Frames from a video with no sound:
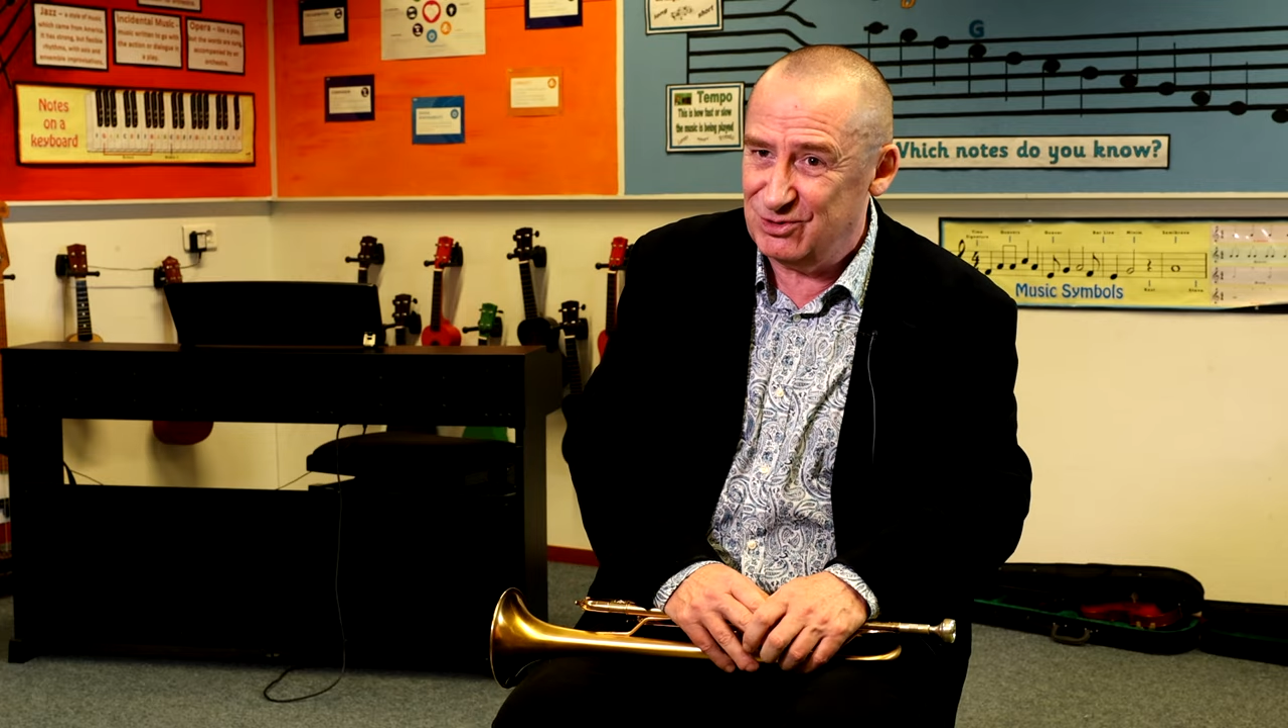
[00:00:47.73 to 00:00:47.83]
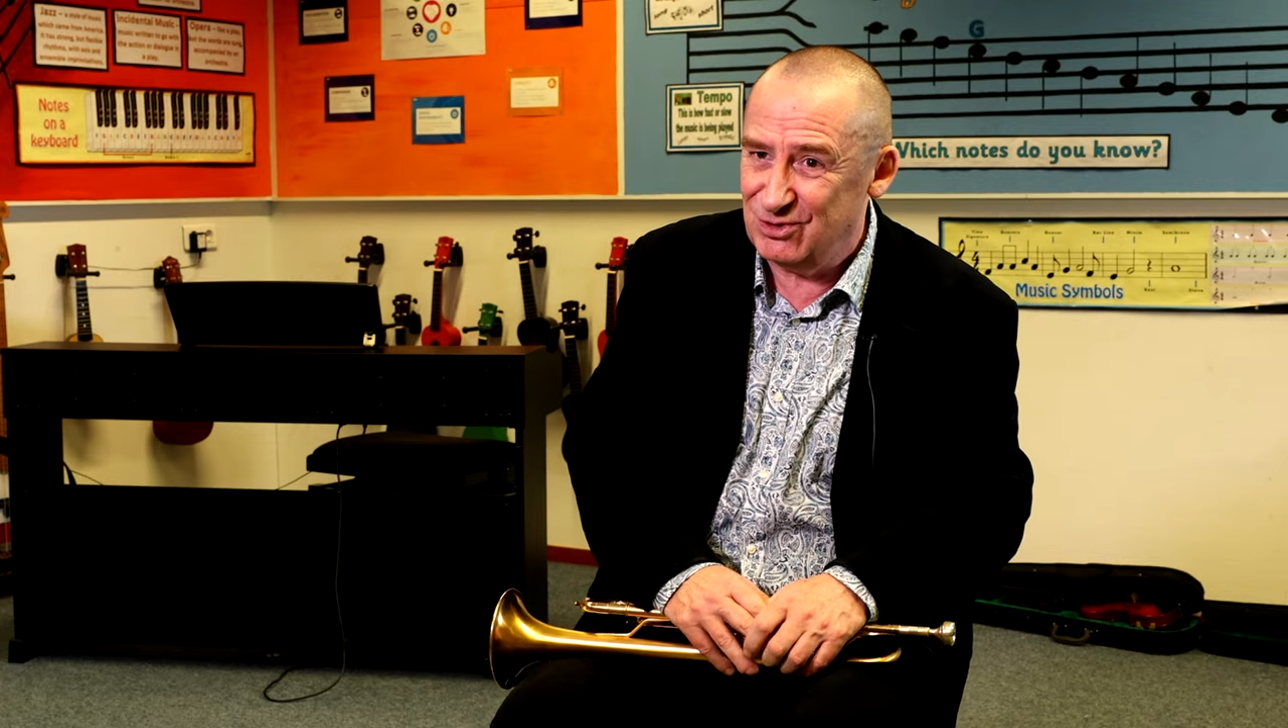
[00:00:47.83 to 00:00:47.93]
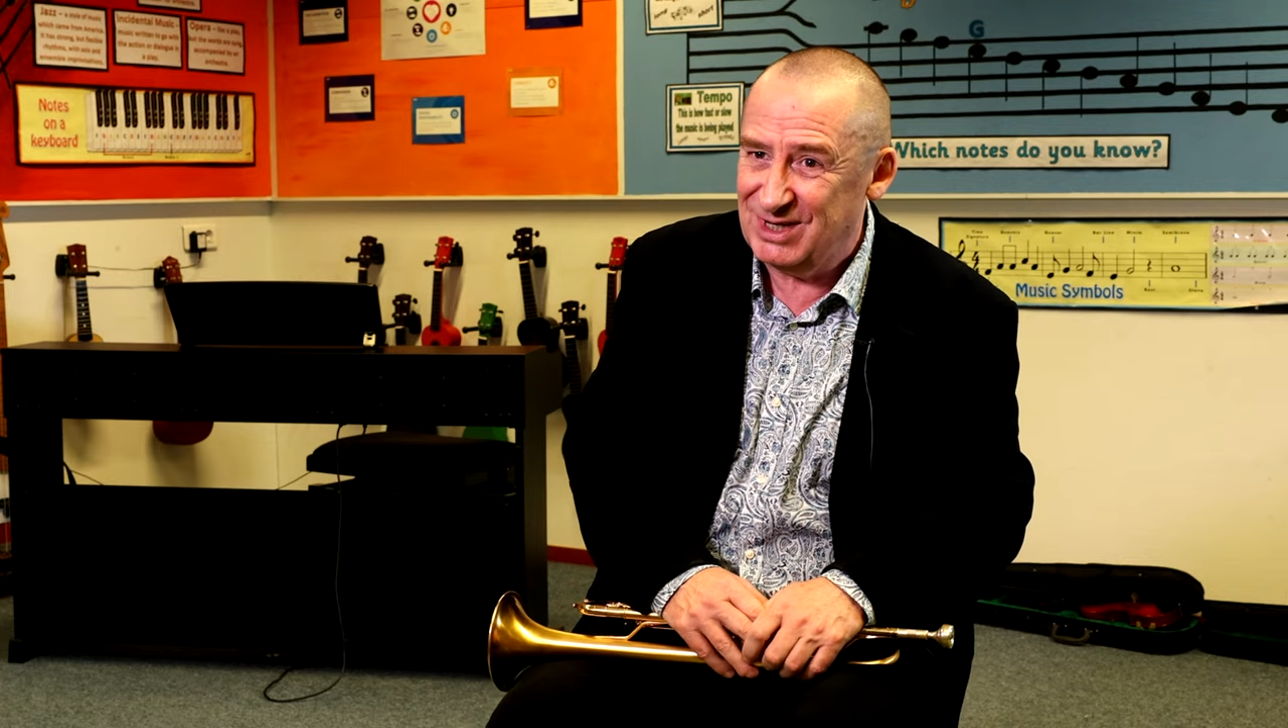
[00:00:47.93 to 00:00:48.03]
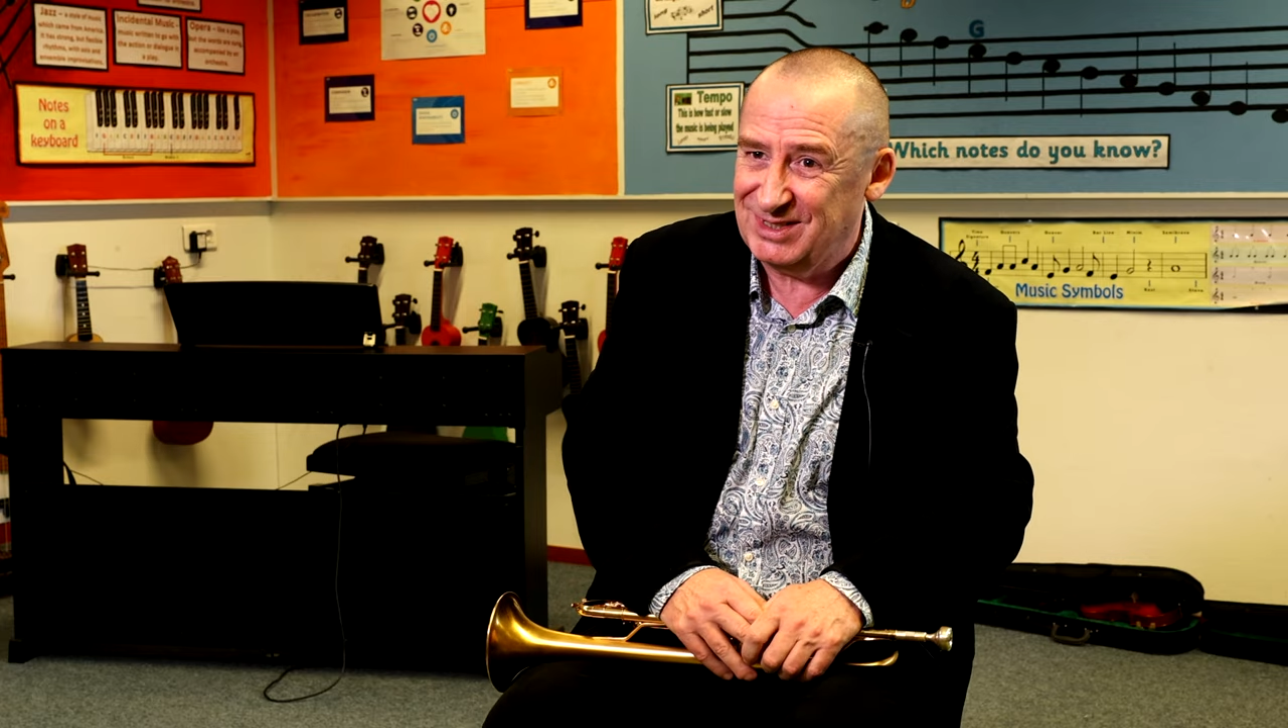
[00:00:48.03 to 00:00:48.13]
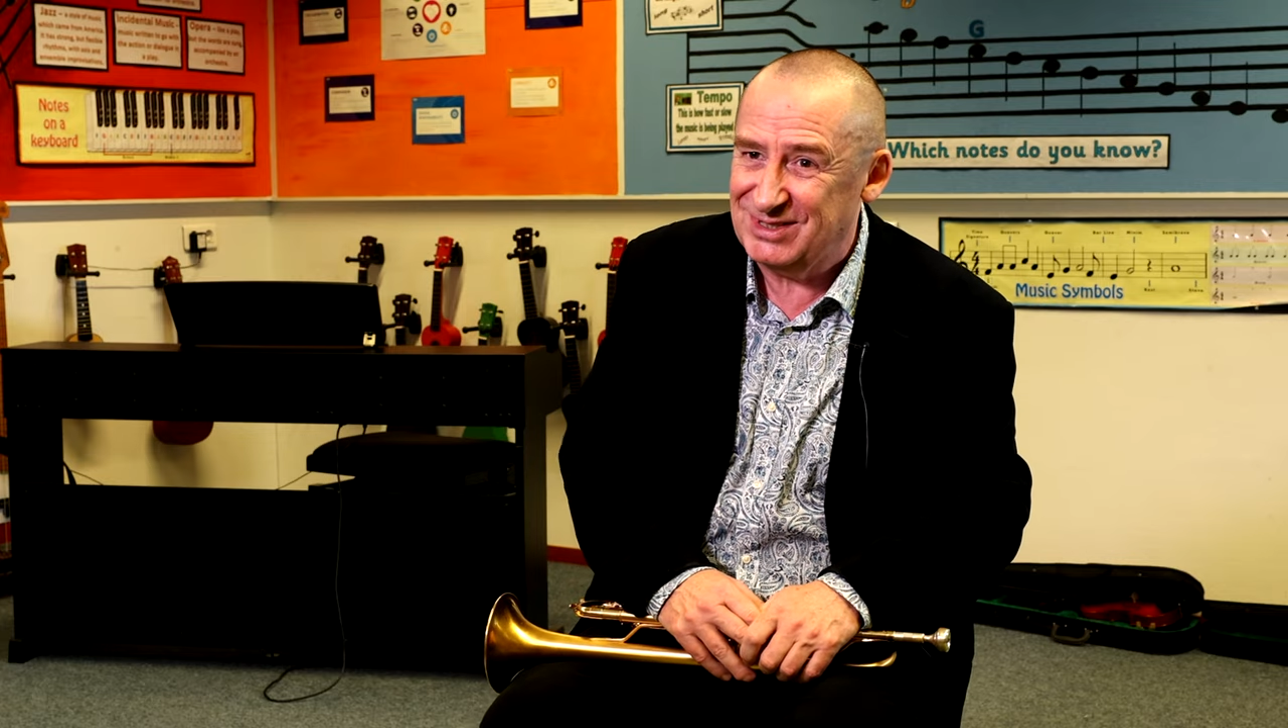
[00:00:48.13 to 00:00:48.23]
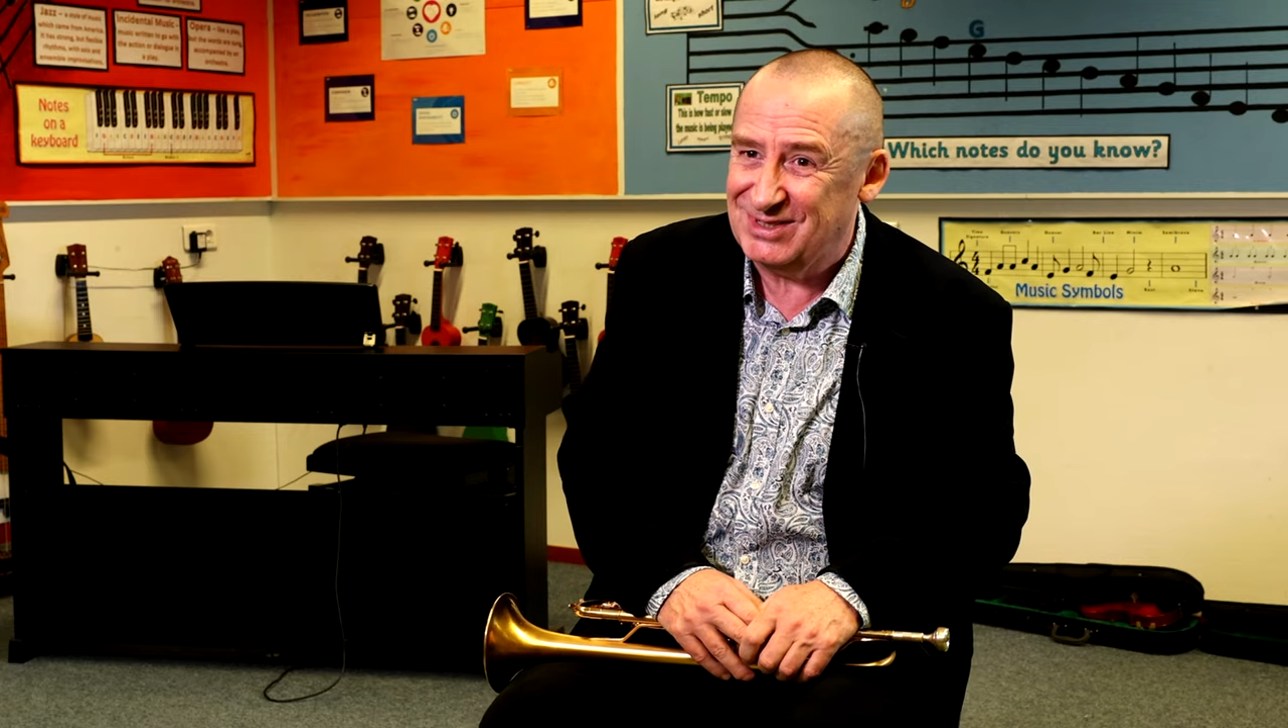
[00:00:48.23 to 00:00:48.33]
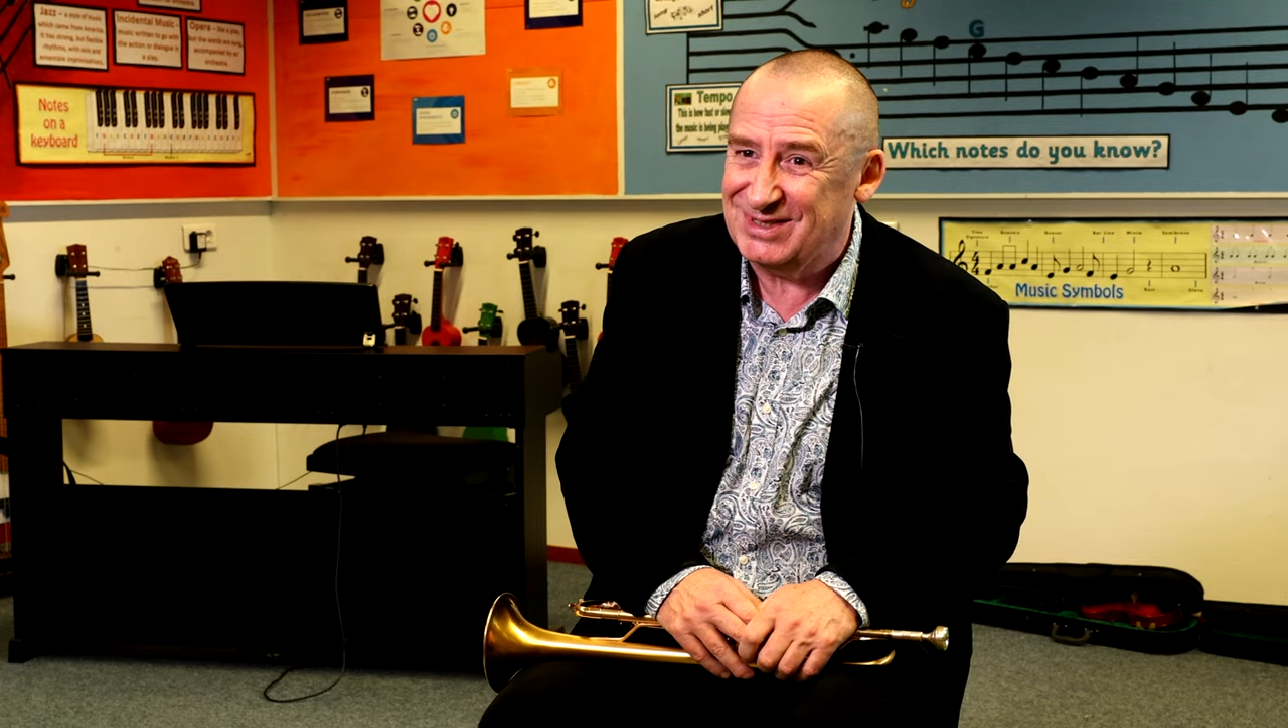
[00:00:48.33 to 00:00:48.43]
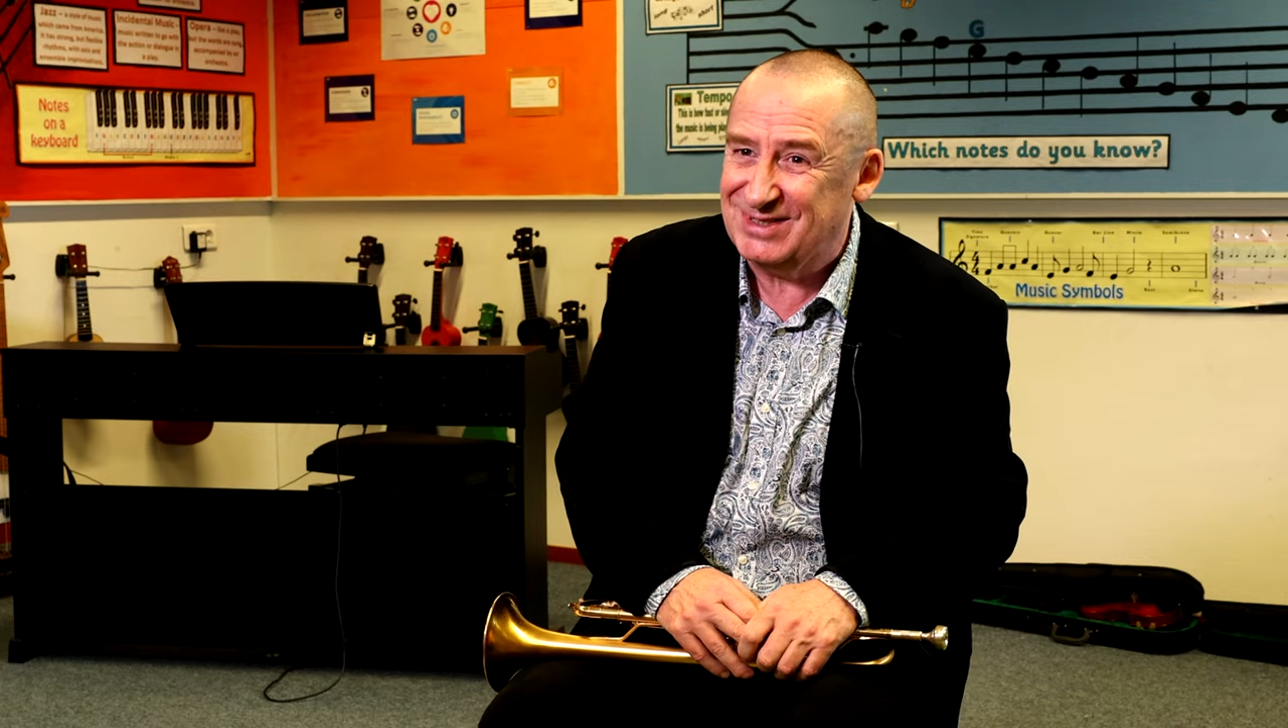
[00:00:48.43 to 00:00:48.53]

trying to...